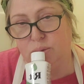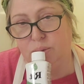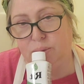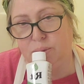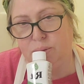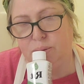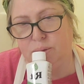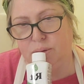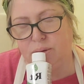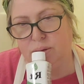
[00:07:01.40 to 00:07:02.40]
Ooh.
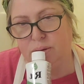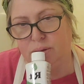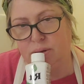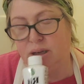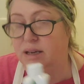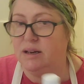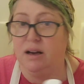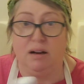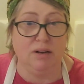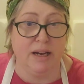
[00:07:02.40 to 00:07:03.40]

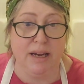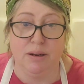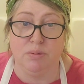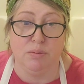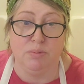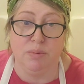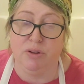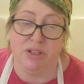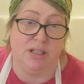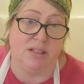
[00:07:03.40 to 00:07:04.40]
Okay,
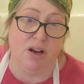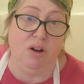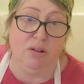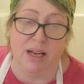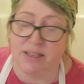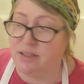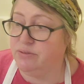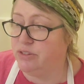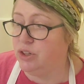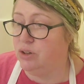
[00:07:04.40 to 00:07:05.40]
well this is a whole lesson
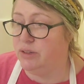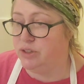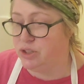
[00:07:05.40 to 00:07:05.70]
for all of